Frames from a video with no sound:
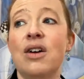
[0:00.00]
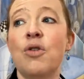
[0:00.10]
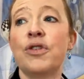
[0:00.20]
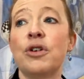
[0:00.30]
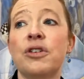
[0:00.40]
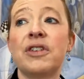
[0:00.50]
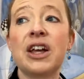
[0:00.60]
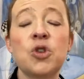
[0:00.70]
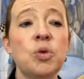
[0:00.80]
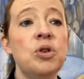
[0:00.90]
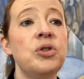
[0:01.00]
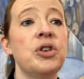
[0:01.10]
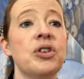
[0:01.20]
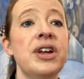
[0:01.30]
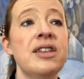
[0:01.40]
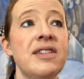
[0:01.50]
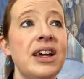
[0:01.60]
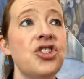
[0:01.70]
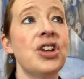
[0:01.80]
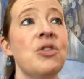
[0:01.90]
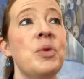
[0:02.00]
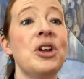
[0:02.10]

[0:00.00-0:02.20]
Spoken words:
over your schedule, your in sessions.